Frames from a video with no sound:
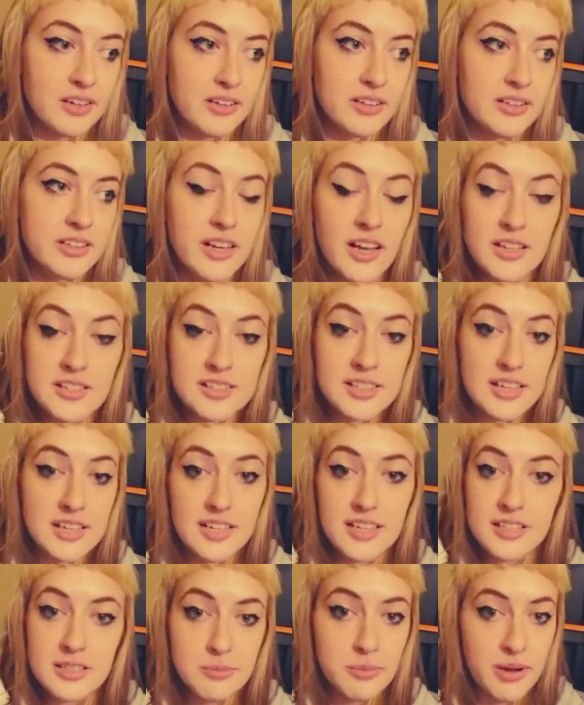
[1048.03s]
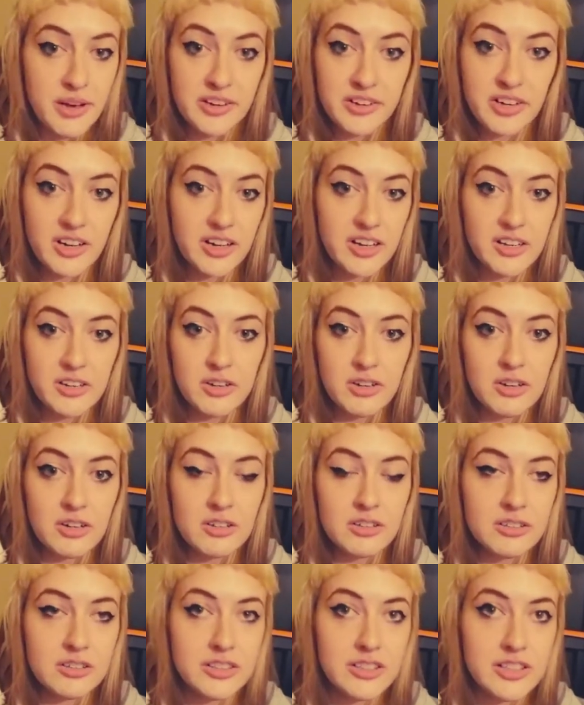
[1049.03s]
Not saying he's a bad guy at
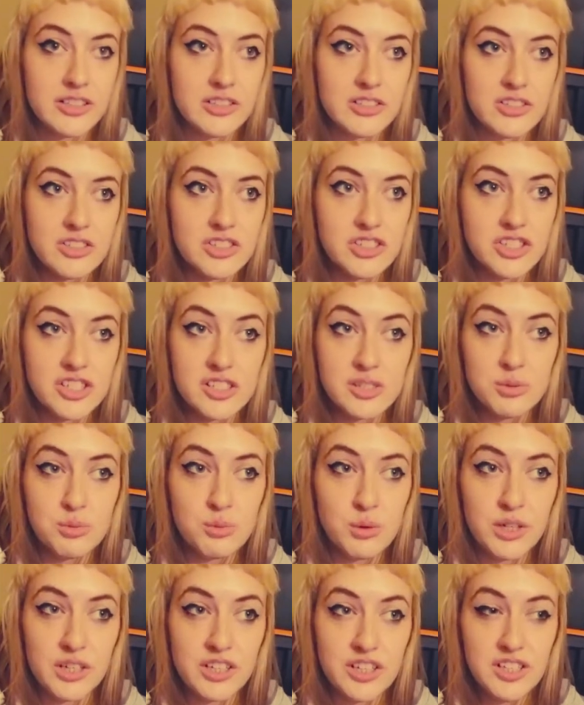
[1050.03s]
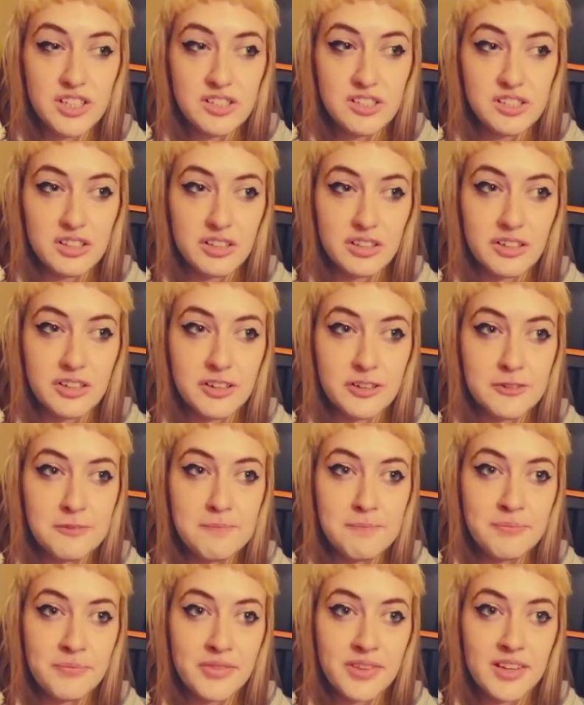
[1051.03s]
all. It's just what it is,
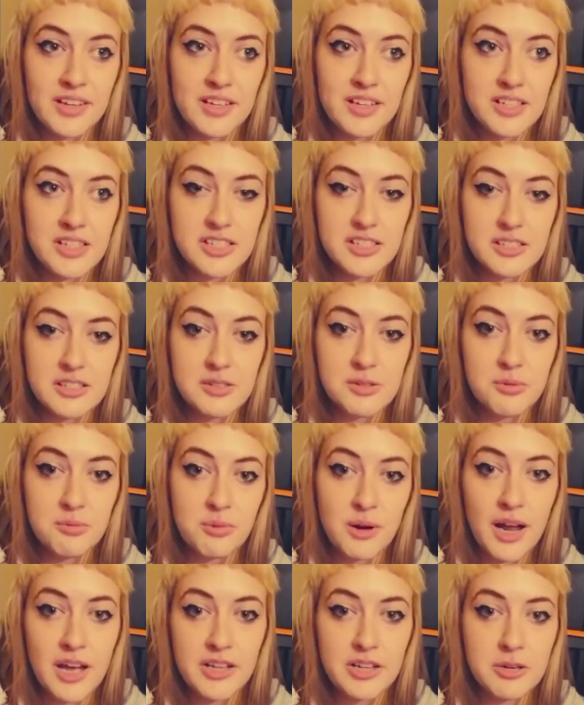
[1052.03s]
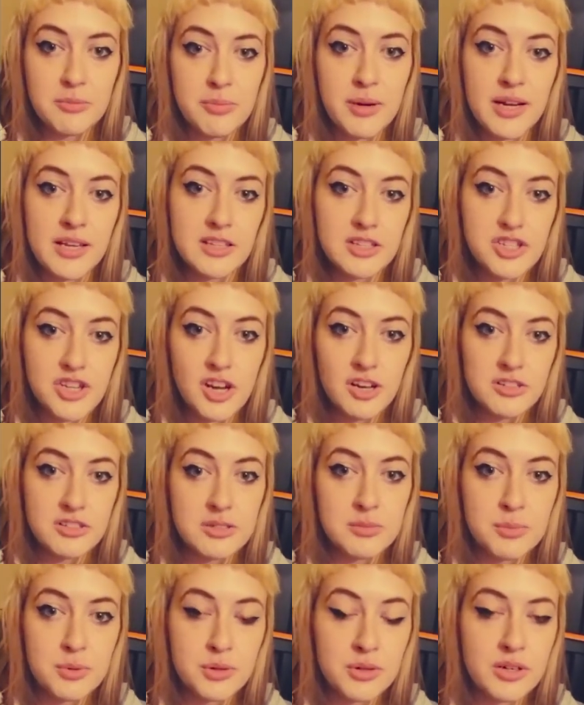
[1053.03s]
He just rather pay the child
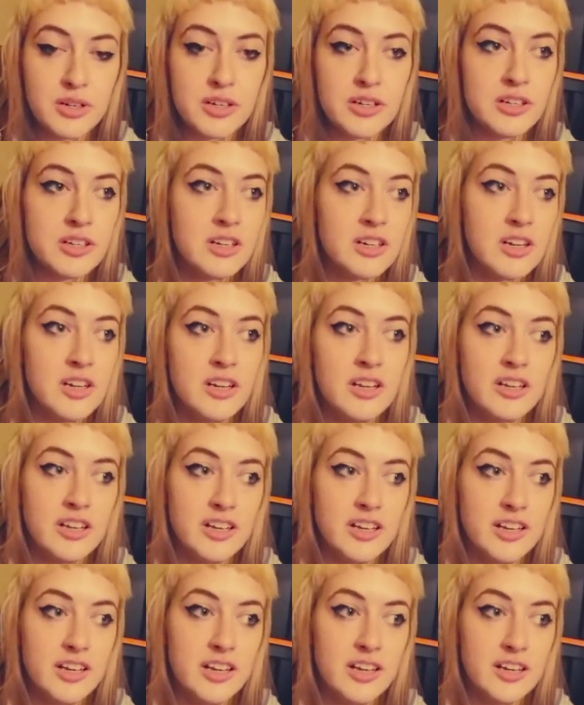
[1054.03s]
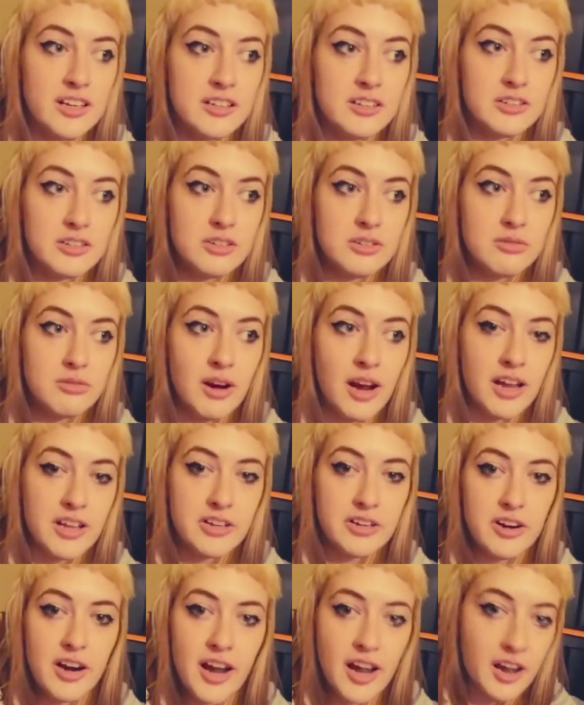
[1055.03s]
support and
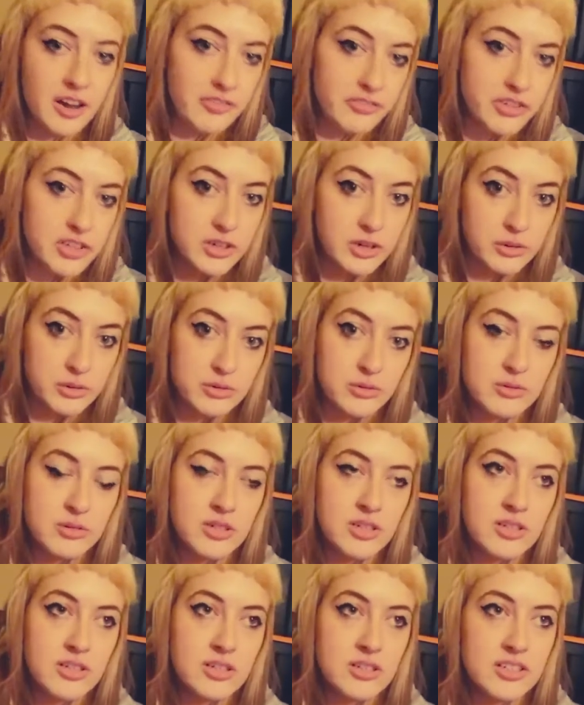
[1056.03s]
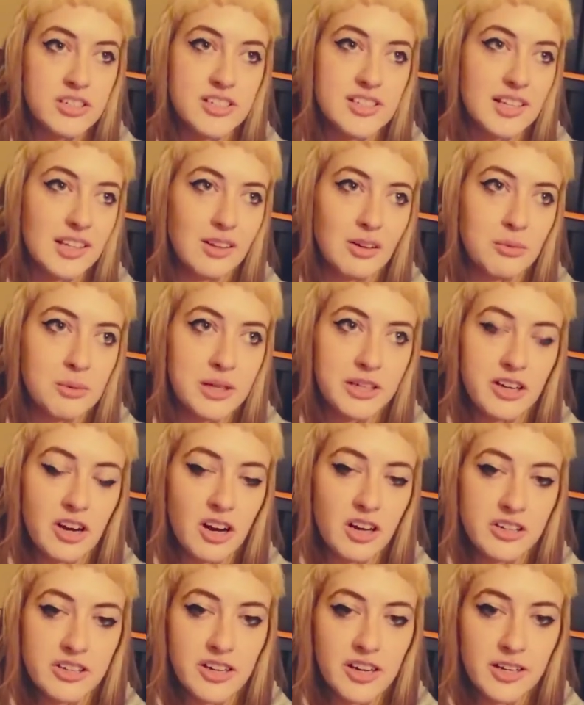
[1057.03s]
rather have, just a little bit of
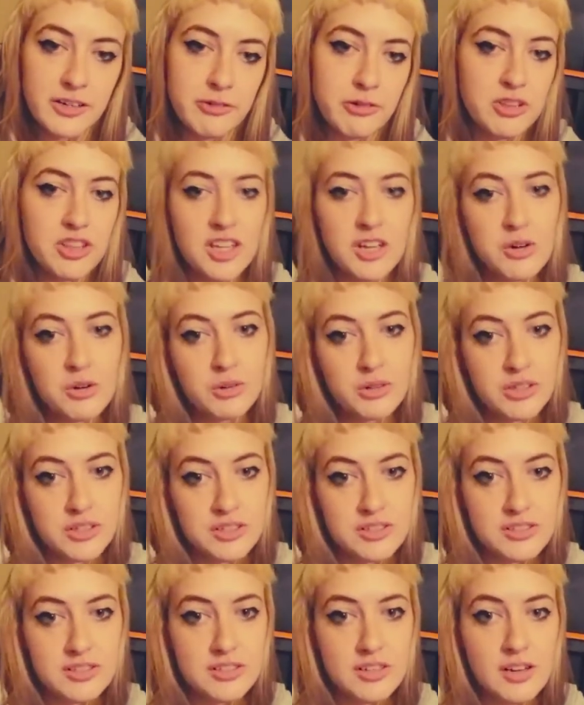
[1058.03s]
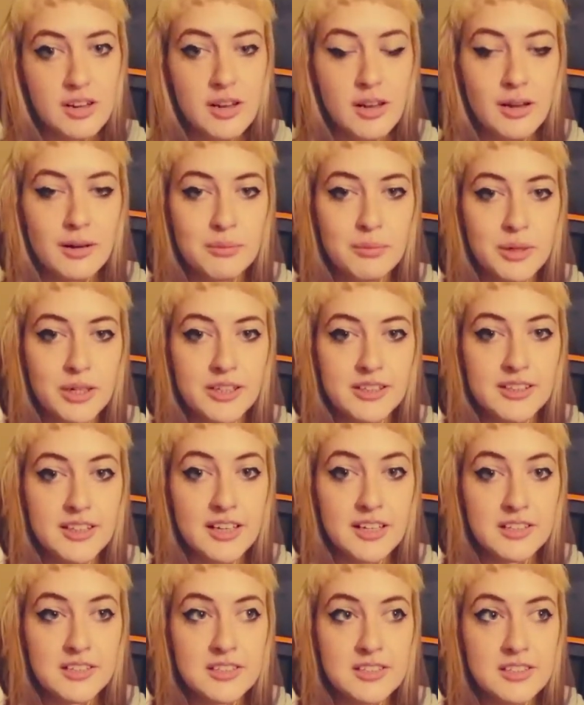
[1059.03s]
contact with the oldest. But
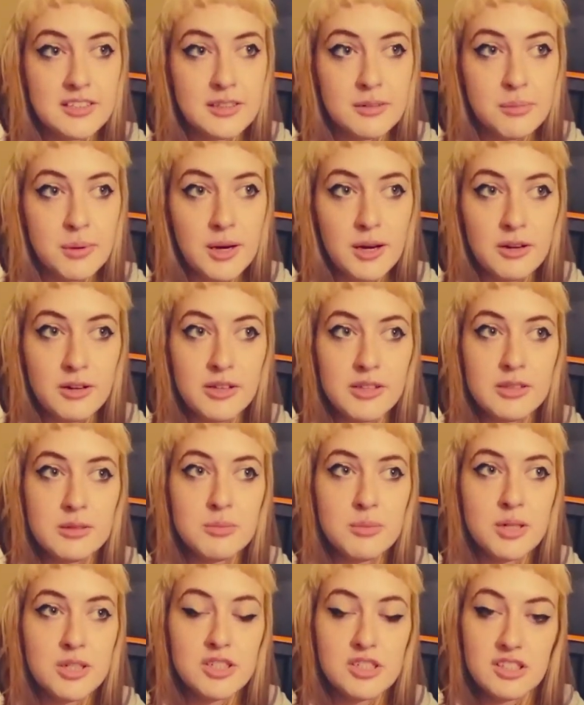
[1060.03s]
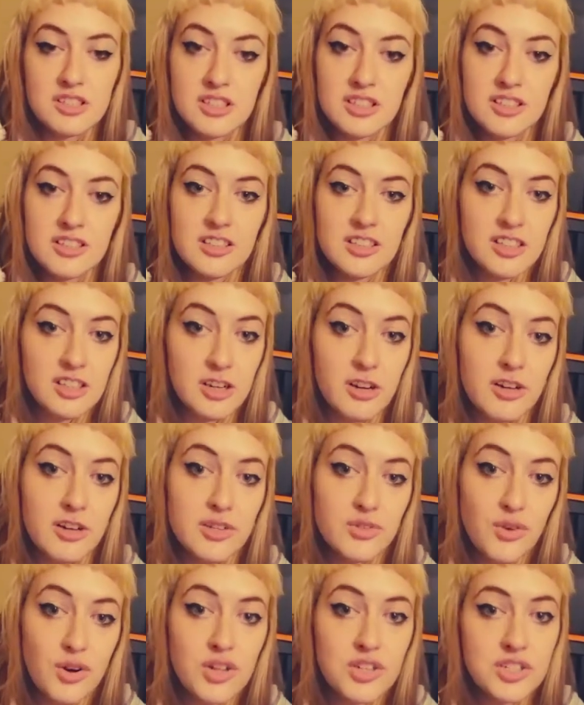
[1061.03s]
that's about as much as it, as
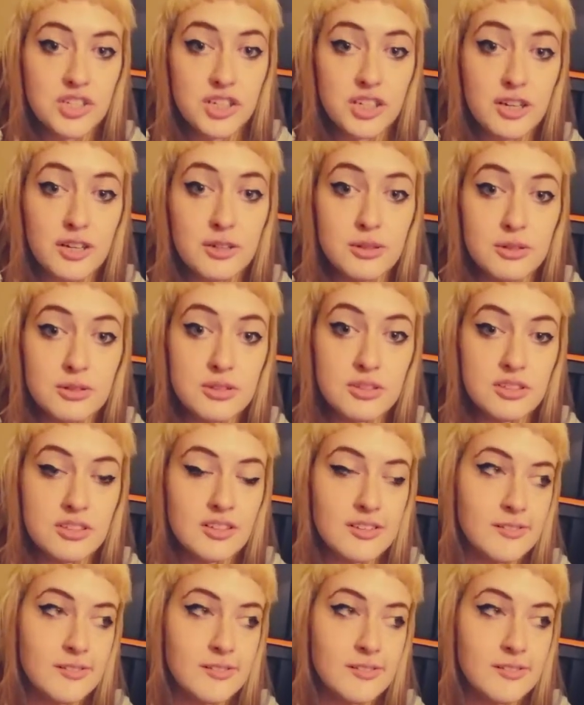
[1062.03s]
far as it goes.